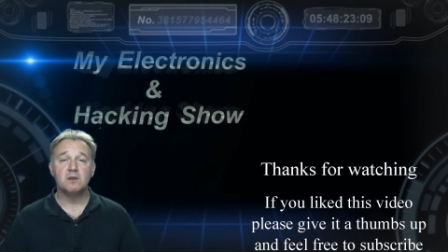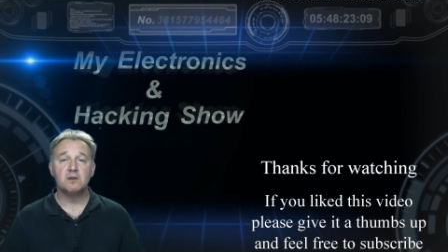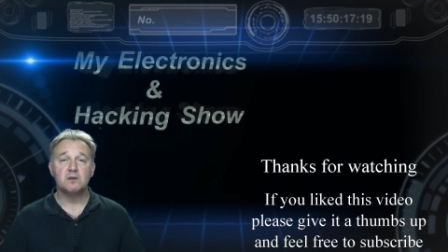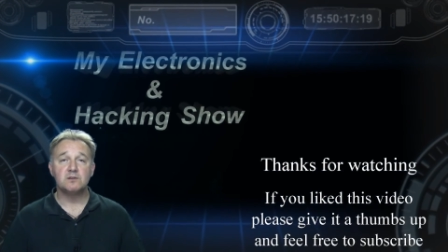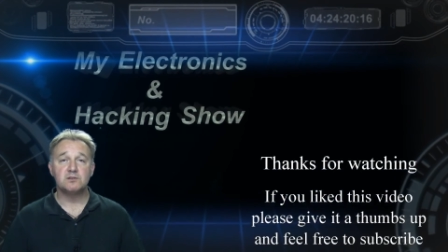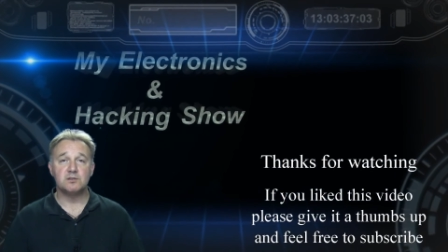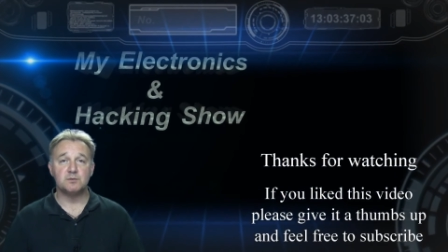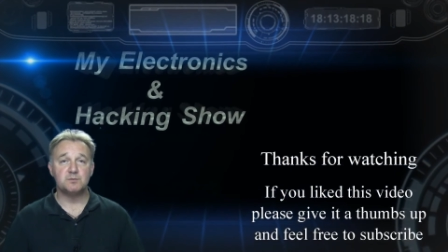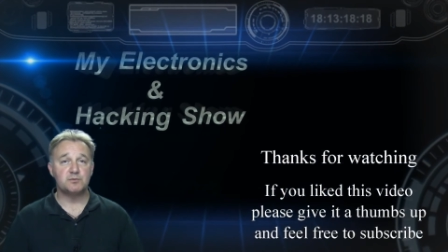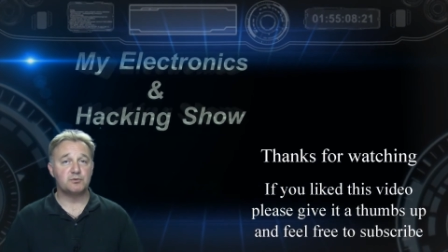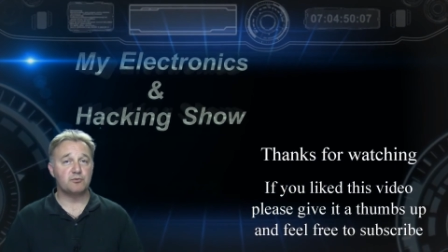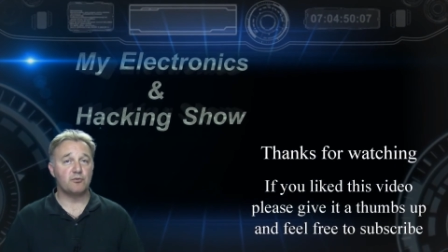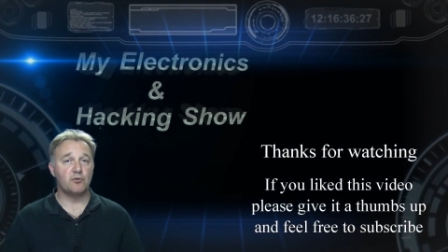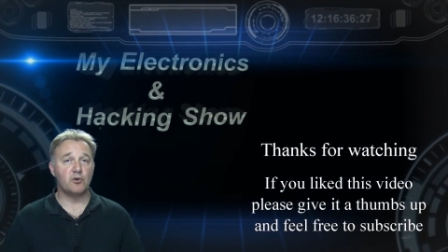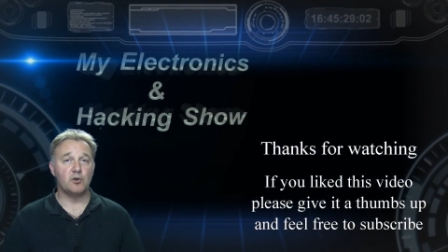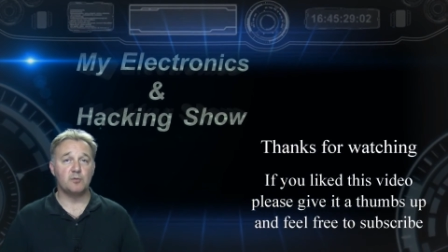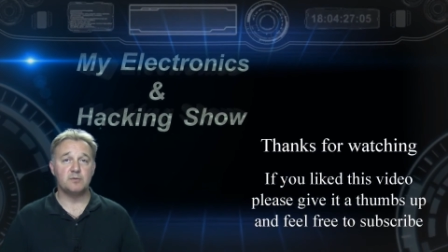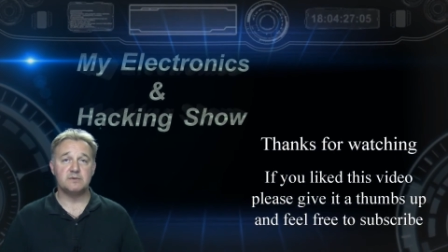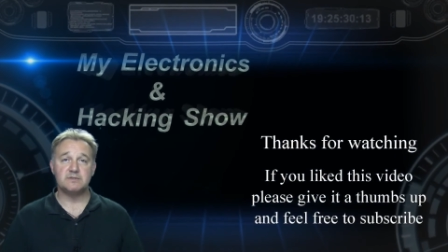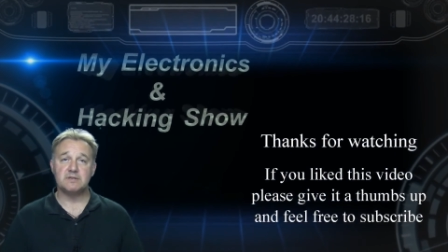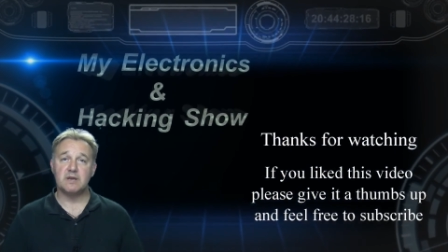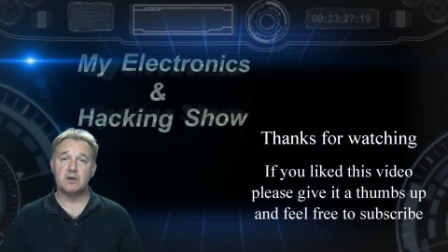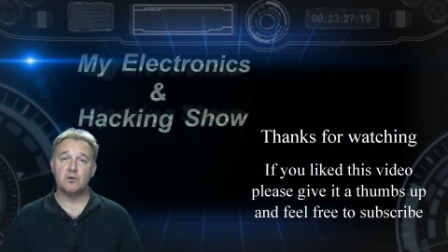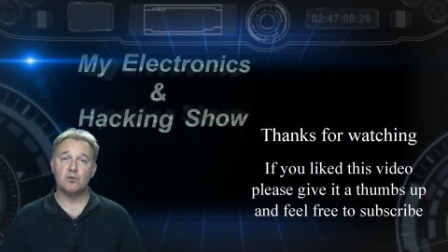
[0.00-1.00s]

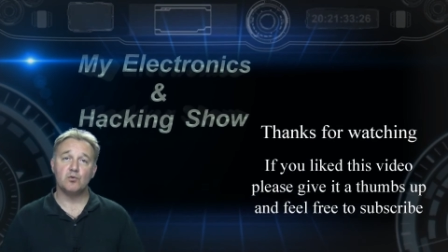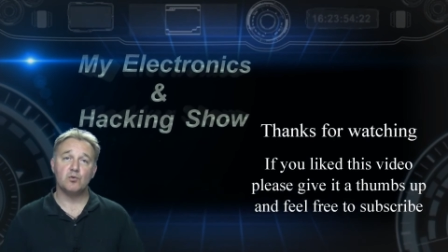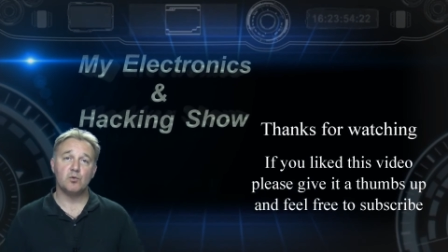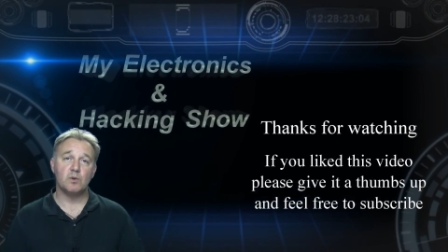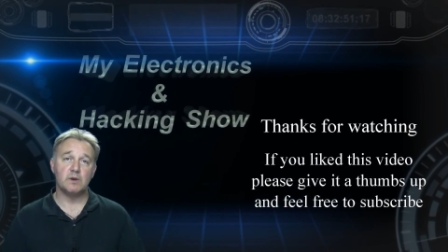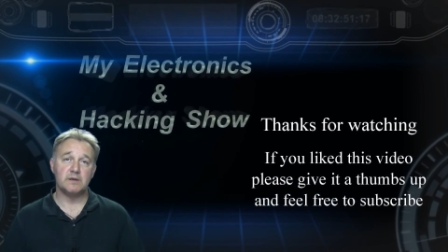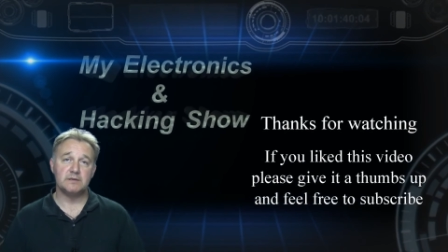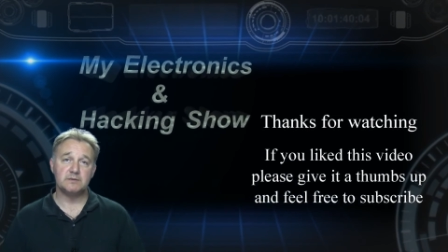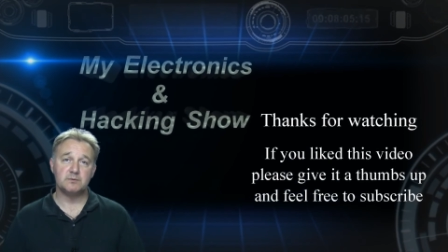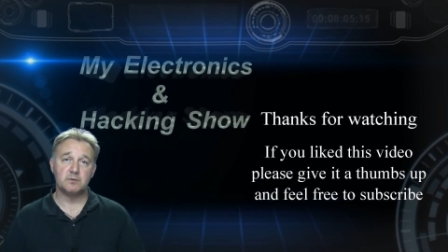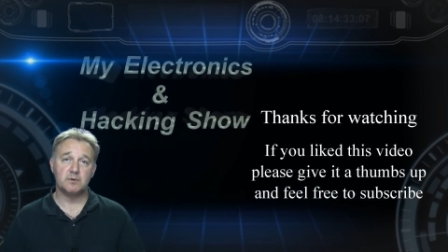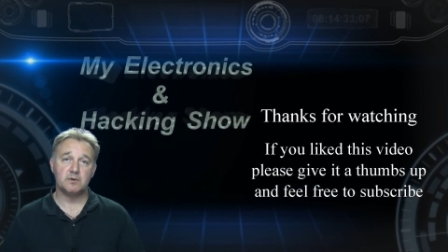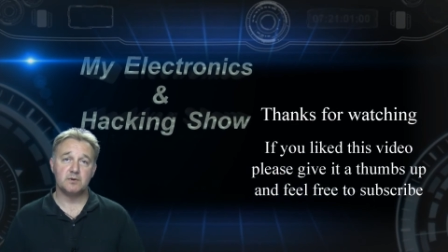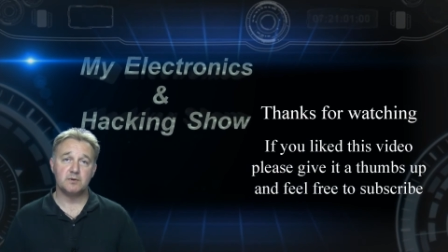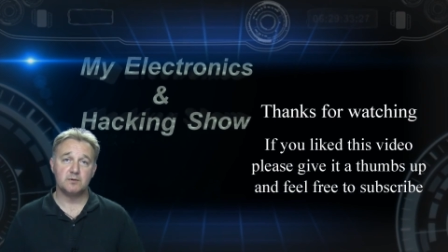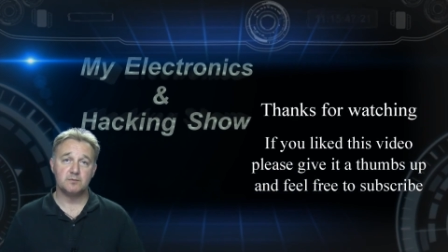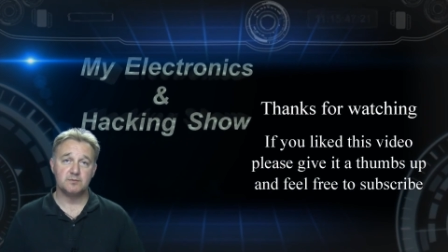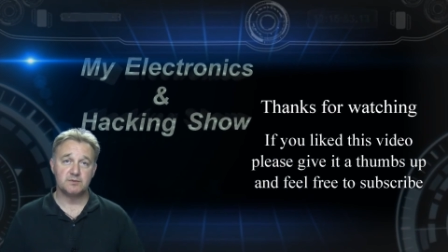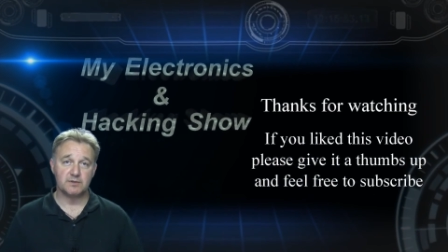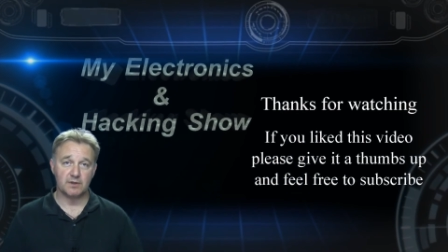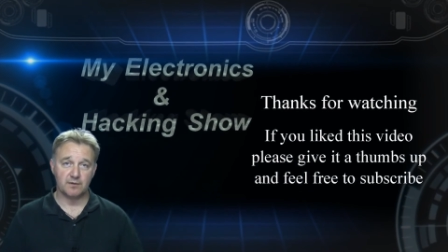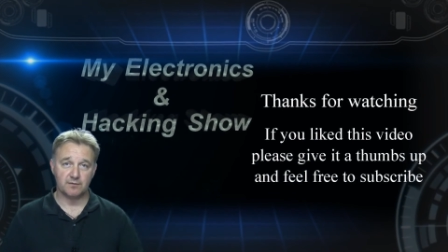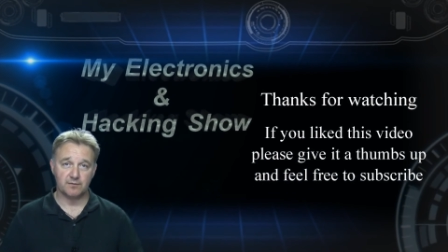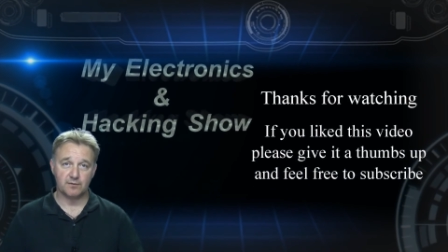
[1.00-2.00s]
Subscribers are always welcome,
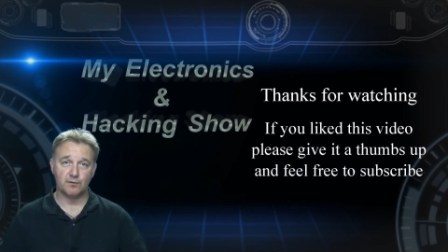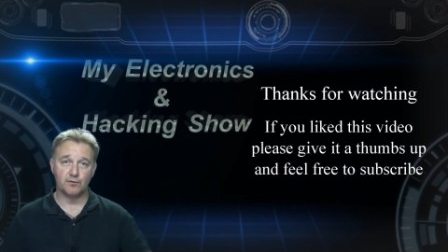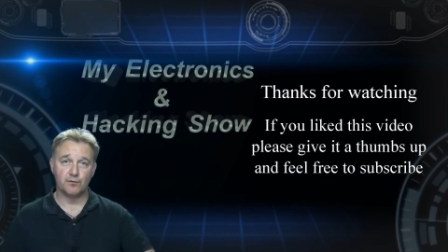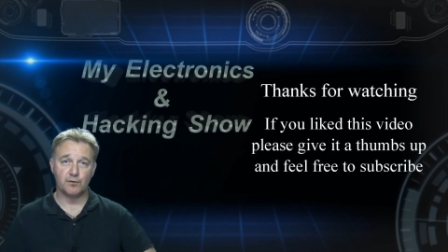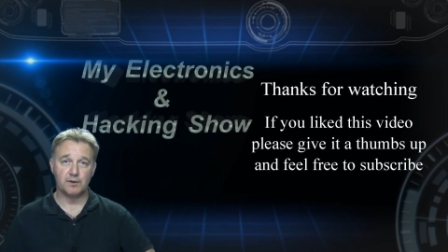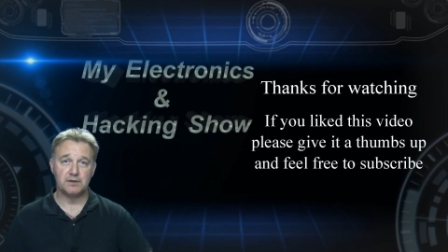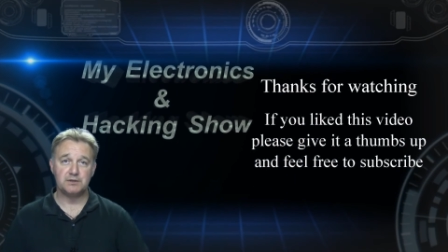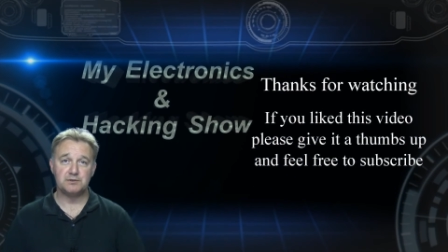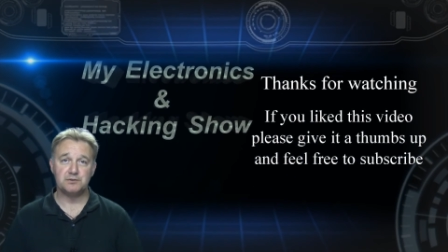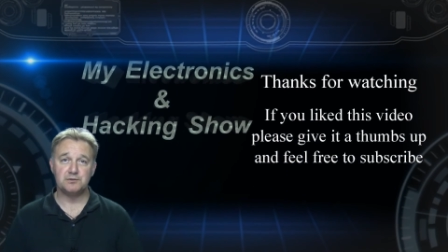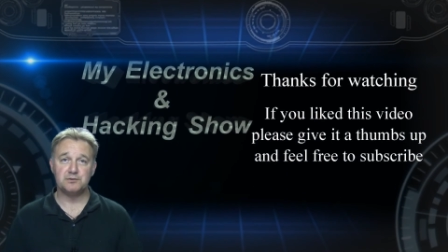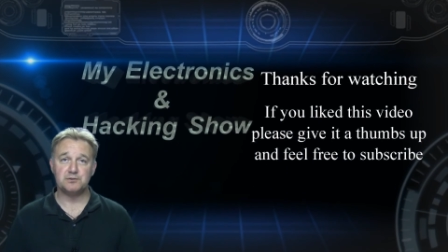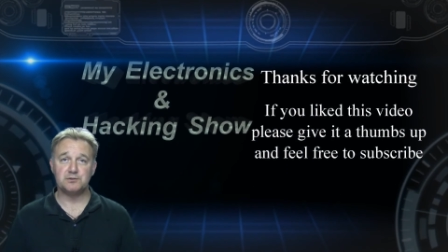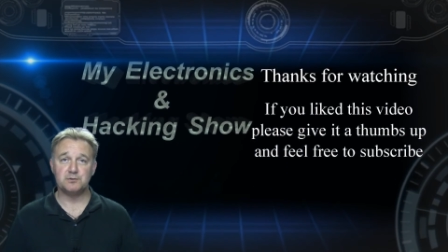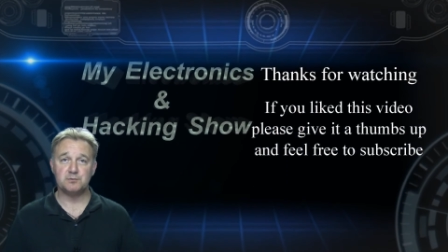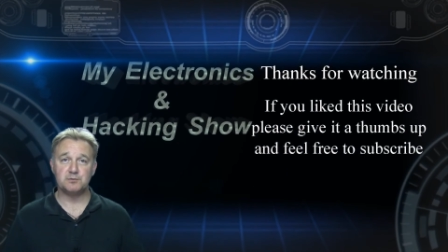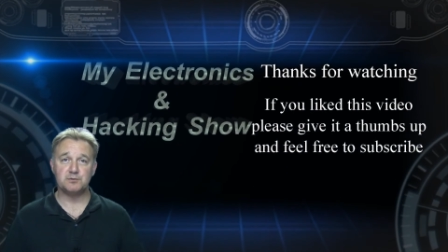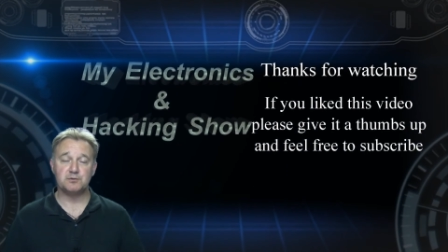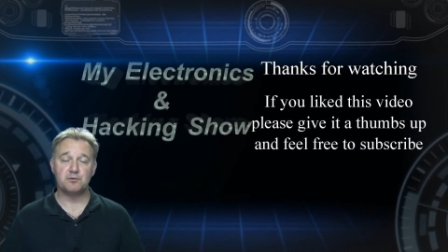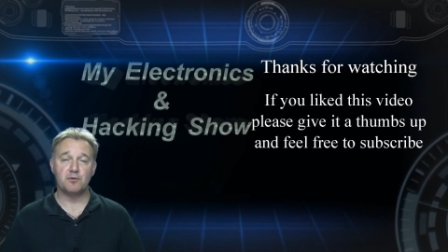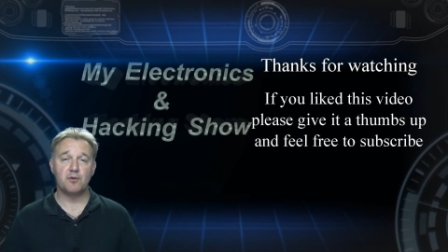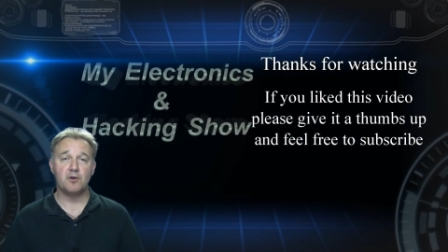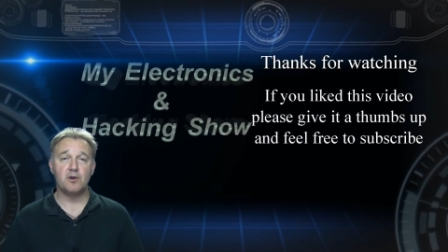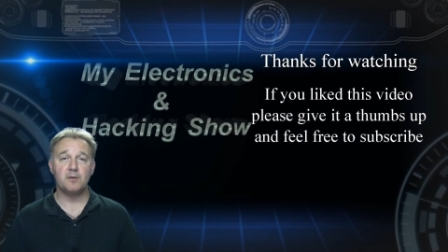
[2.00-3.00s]
so feel free to
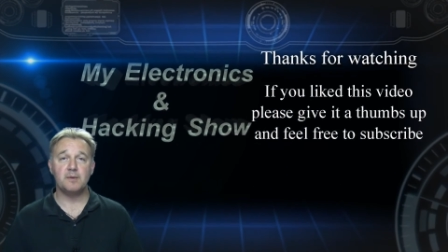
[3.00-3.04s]
subscribe.